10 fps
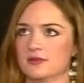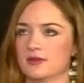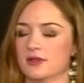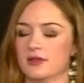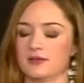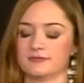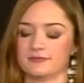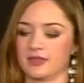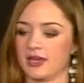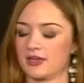it,
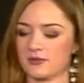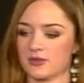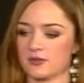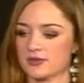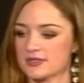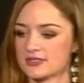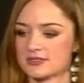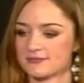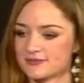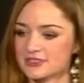yeah, it, it was,